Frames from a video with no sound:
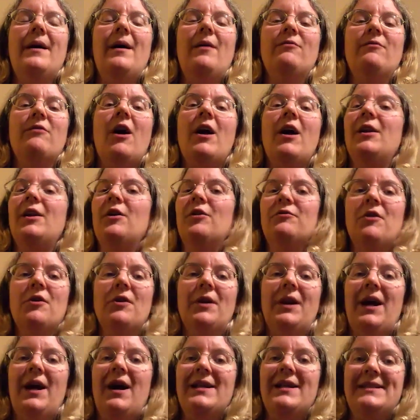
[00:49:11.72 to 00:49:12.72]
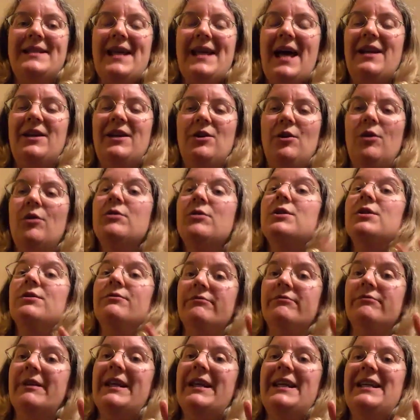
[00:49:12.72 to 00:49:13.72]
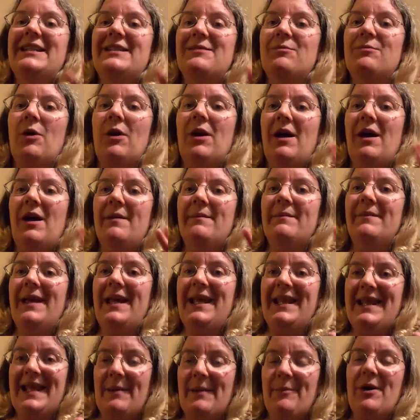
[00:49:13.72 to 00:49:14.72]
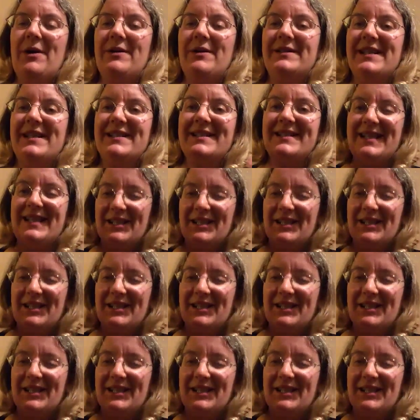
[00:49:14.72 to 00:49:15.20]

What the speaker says: rightly or wrongly, I tend not to read while I'm in that process.